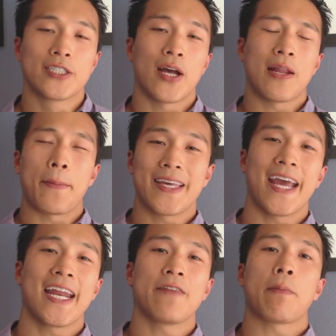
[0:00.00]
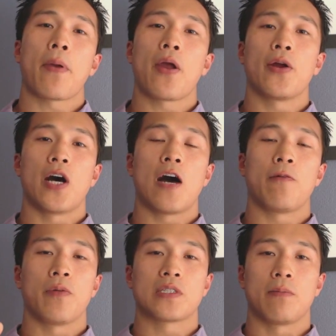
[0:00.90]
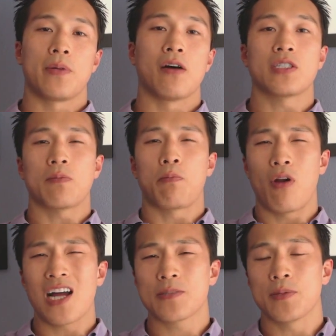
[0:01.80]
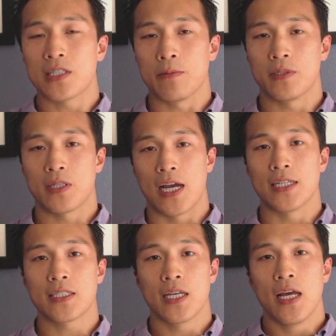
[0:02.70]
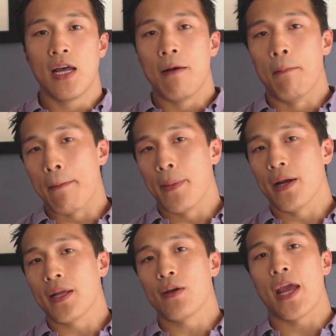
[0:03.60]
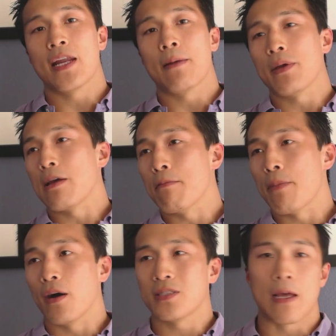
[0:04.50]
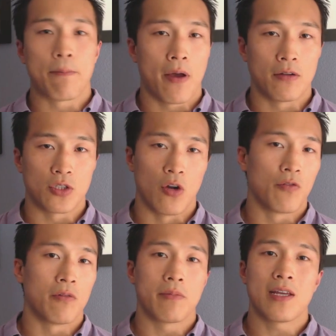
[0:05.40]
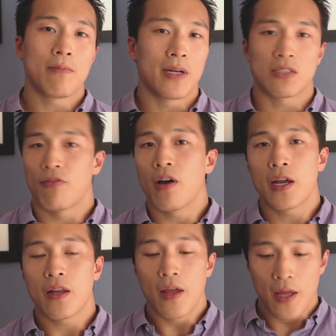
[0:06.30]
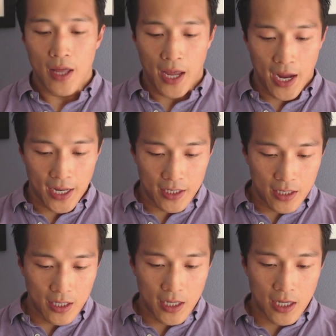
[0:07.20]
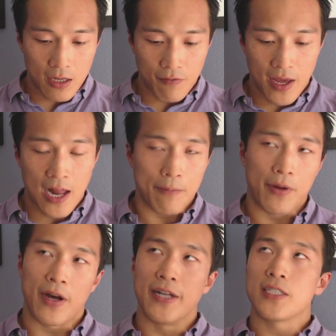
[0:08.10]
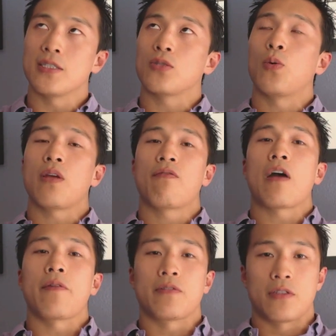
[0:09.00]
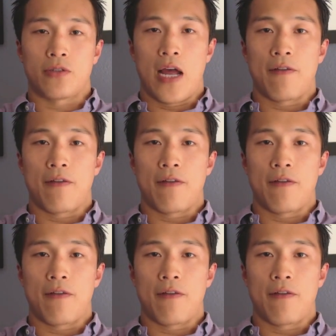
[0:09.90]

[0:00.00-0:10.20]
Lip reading: So at the beginning we paired off with somebody else approximately the same size. My buddy ended up being about 10 pounds over me, but it's fine. And we had about 125 yards to